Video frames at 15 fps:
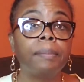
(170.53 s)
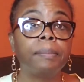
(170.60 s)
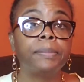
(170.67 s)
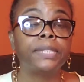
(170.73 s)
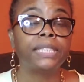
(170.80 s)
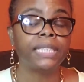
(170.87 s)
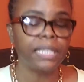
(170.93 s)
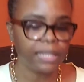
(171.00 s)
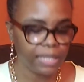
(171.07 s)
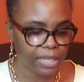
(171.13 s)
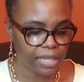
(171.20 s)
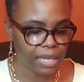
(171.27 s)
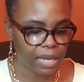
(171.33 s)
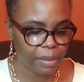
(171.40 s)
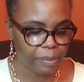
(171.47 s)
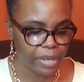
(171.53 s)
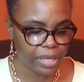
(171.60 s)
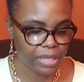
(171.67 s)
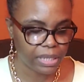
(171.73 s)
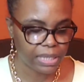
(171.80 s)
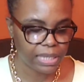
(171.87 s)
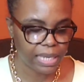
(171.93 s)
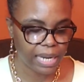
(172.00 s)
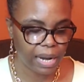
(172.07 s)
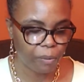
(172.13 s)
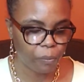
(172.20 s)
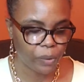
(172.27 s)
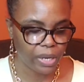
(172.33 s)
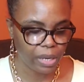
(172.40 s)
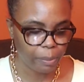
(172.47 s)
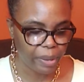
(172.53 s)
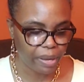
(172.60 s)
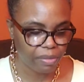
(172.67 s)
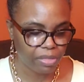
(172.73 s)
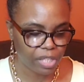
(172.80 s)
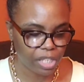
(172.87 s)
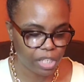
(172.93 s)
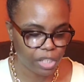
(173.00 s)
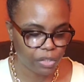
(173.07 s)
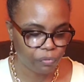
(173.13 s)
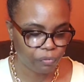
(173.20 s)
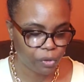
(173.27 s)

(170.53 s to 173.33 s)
Cynthia commented, said, I read about this.